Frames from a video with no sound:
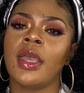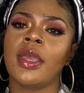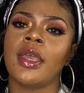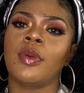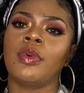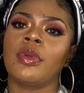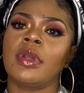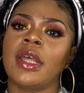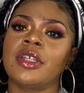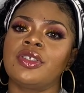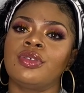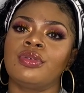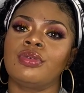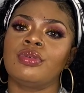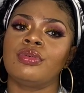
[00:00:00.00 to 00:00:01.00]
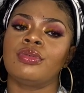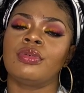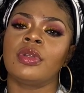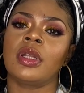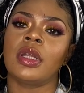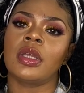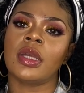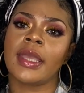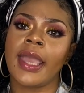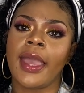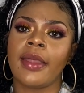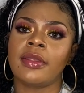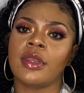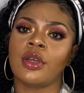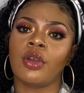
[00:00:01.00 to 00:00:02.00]
It will let you look
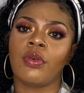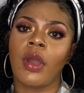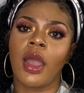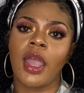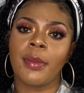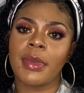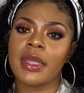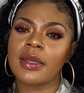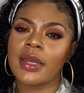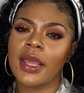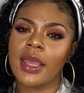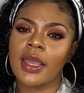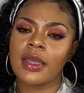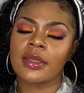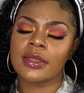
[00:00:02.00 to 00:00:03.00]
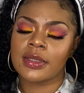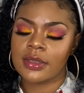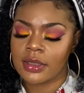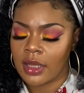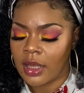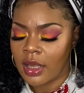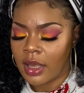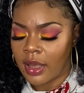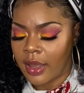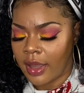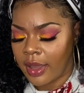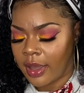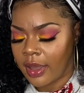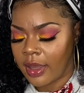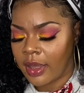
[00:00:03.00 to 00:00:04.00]
at the crime index,
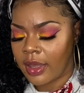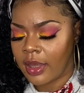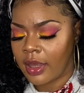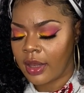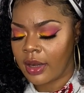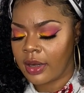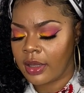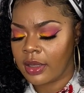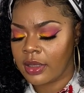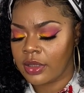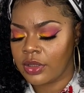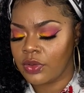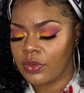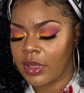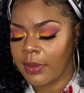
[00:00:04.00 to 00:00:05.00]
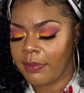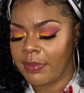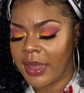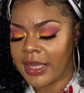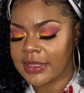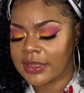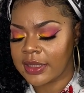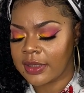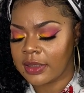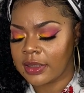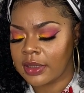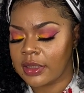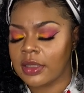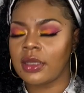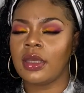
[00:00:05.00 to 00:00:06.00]
and you can
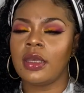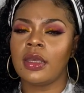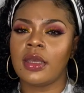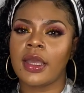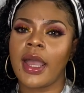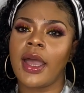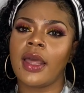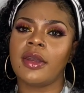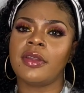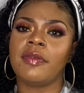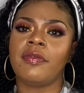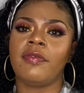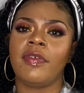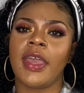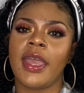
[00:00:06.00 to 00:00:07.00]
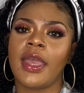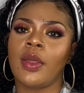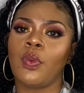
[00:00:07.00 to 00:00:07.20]
basically kind of vet